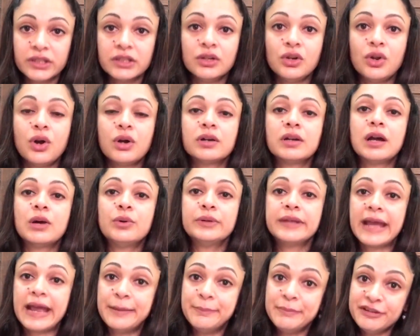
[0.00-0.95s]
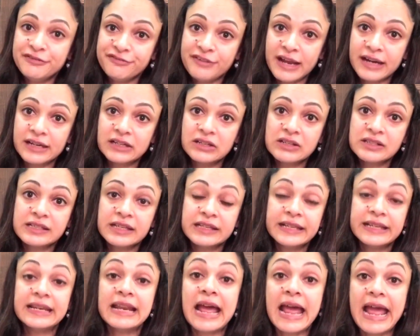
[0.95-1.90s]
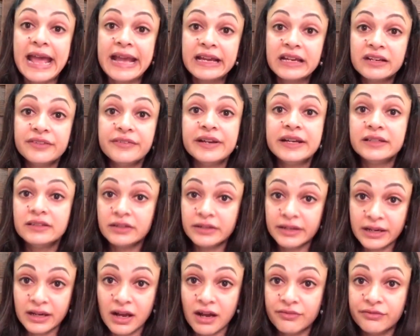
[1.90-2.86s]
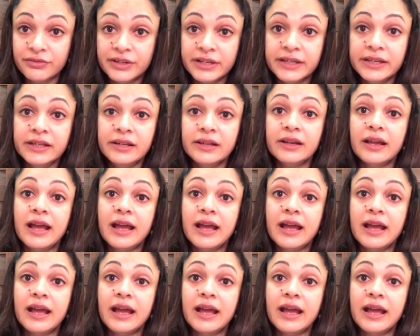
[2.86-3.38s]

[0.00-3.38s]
the lockdown can be factors that can aggravate the recovery